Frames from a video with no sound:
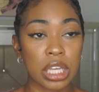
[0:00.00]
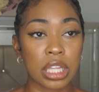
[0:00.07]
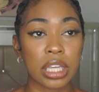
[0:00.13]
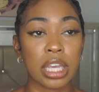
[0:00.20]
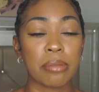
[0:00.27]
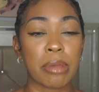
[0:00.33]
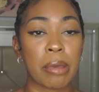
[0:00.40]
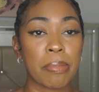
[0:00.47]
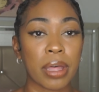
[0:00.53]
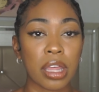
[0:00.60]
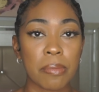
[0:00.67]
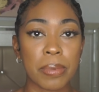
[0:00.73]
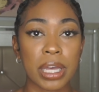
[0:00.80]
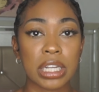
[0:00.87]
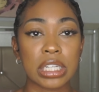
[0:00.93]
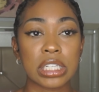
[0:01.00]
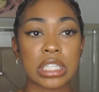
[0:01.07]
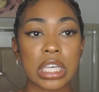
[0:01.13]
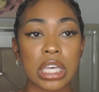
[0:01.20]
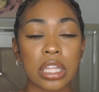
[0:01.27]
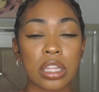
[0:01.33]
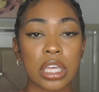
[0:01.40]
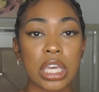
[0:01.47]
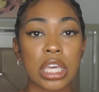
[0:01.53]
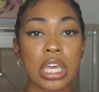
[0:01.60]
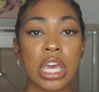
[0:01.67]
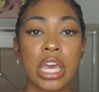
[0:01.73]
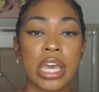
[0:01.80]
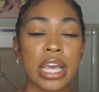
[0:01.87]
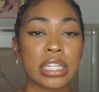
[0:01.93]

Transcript: clean. My belly button is healing.